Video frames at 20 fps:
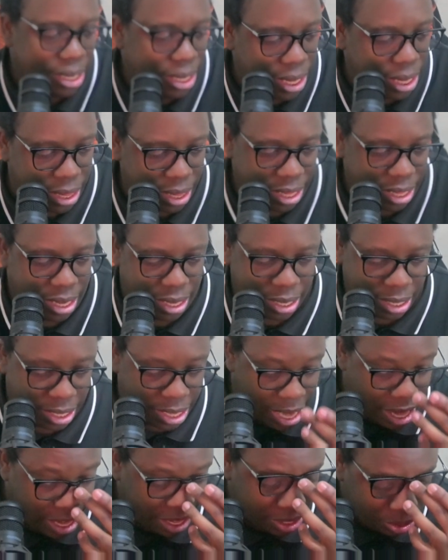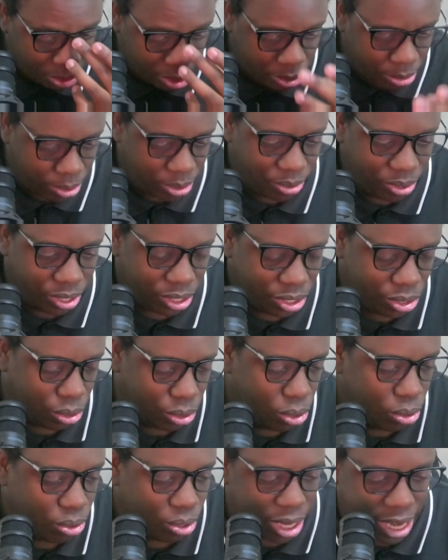And then the next one we're going to
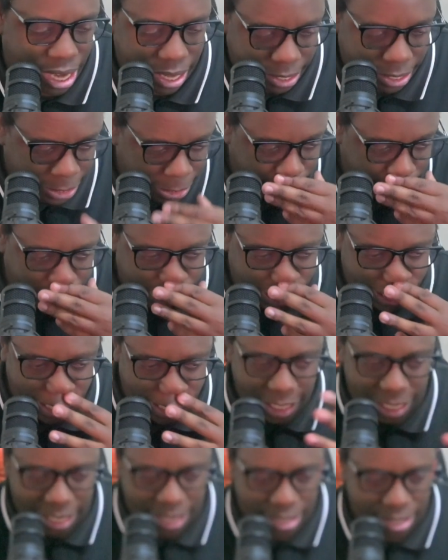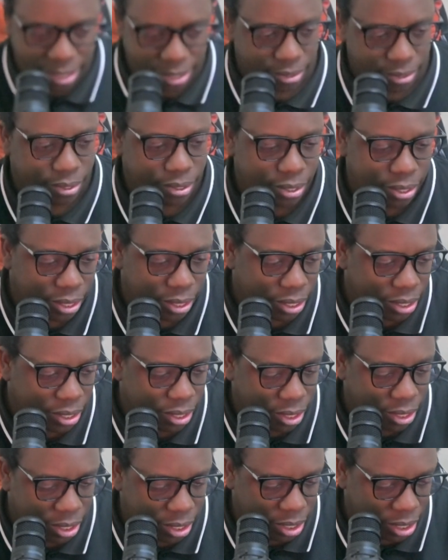look at is the
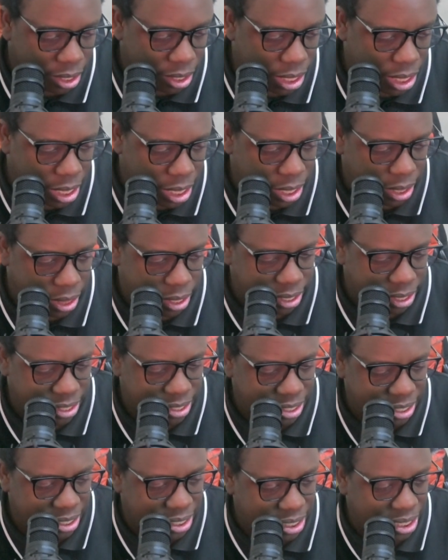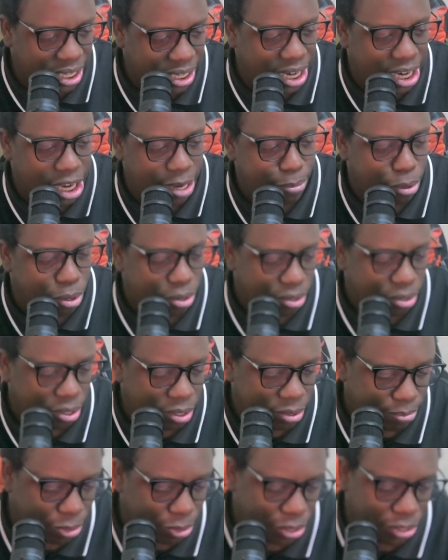360 carbon,
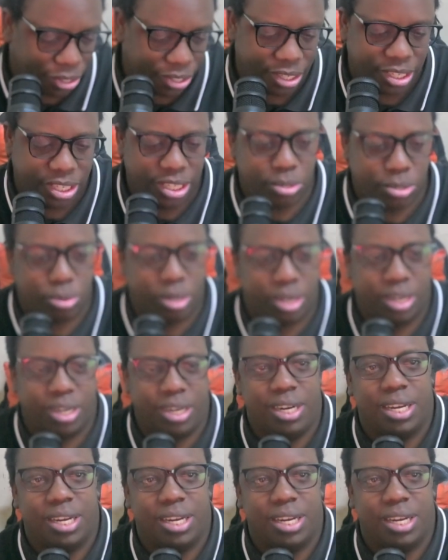because this one